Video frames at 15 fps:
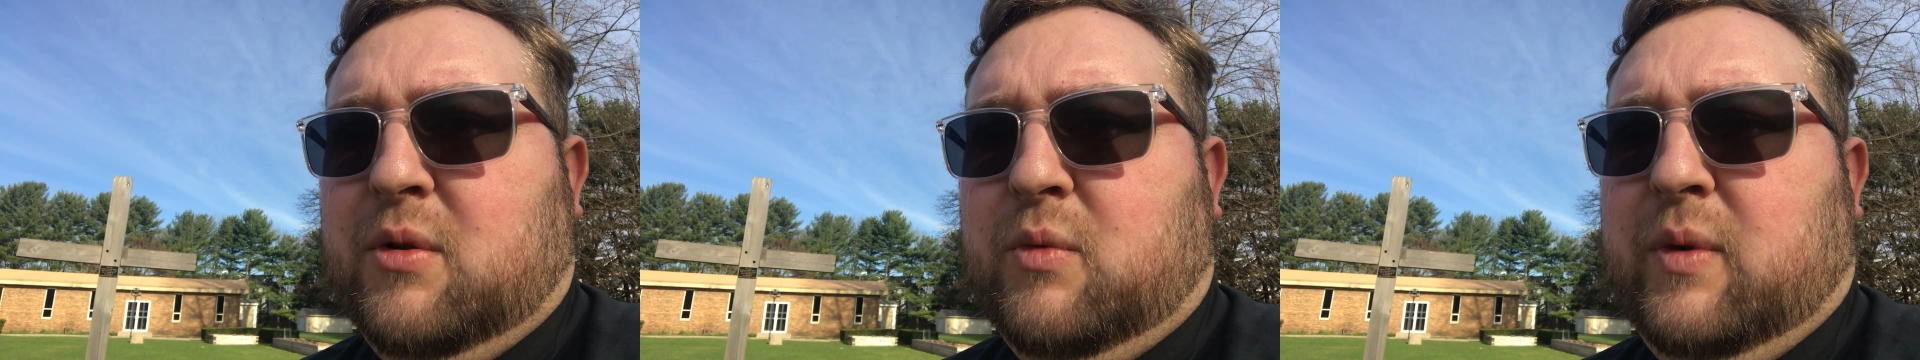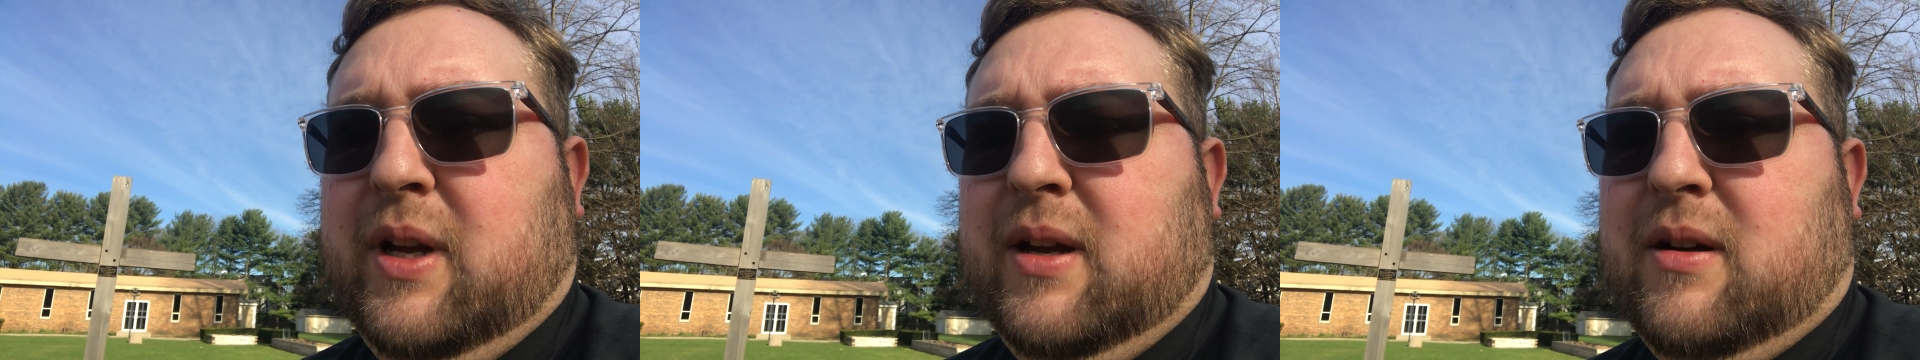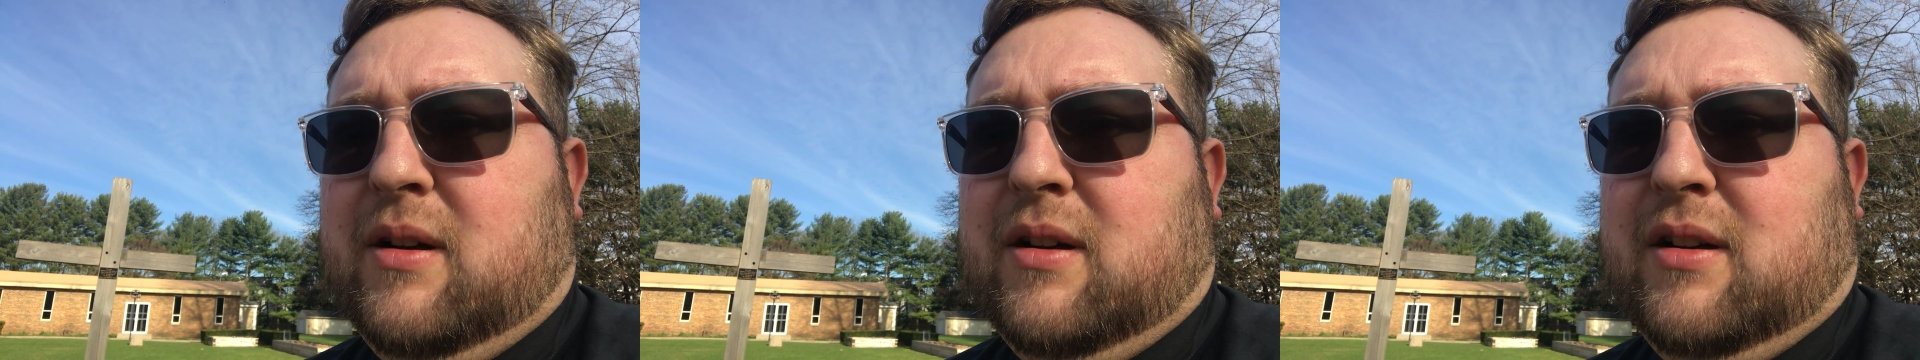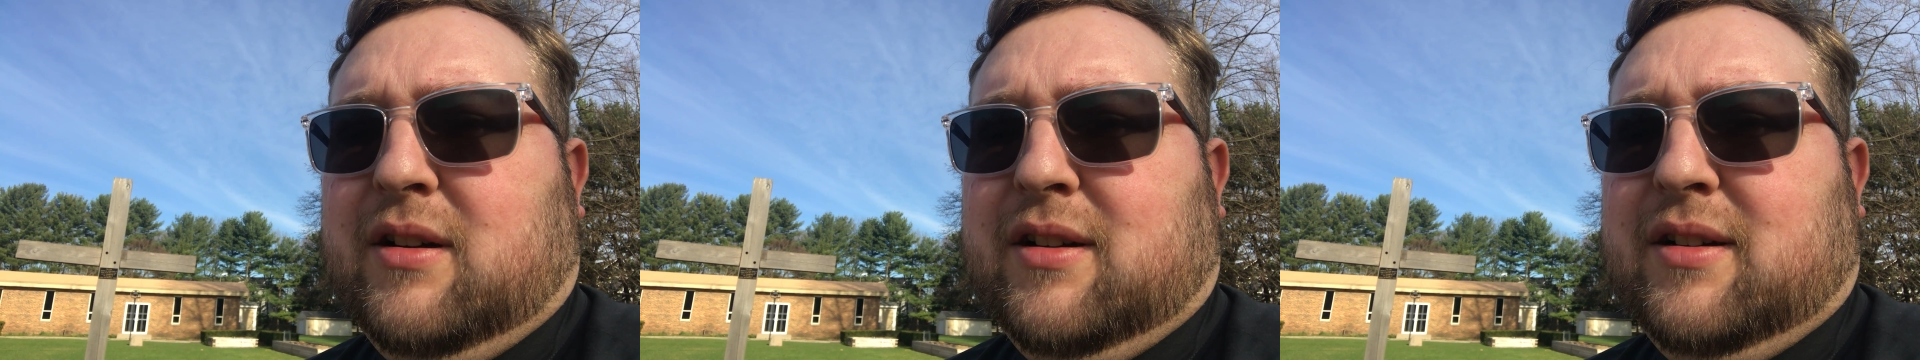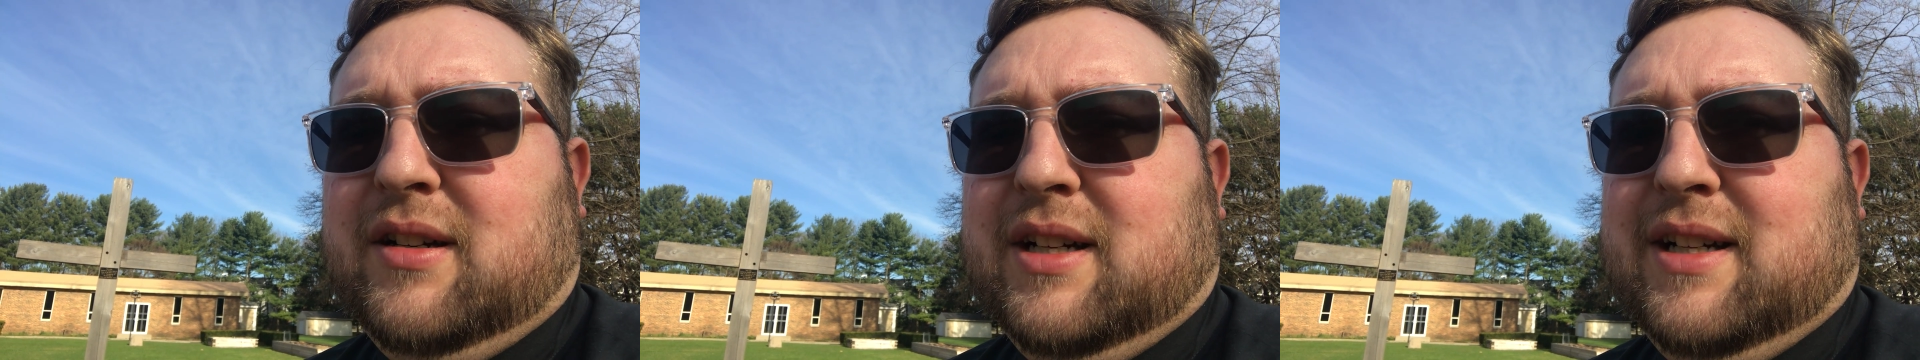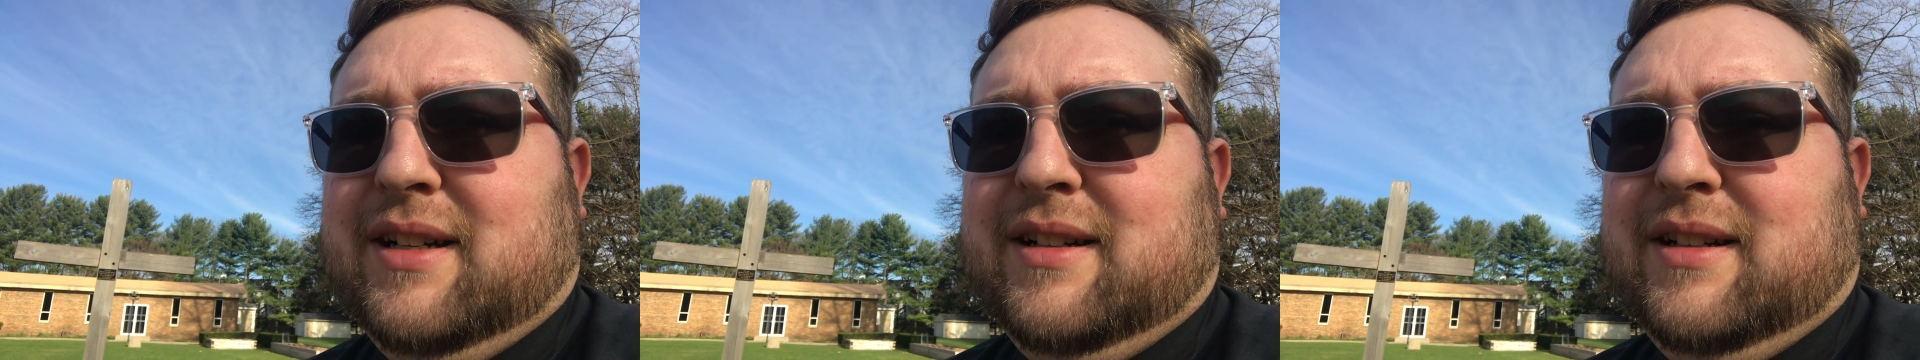We are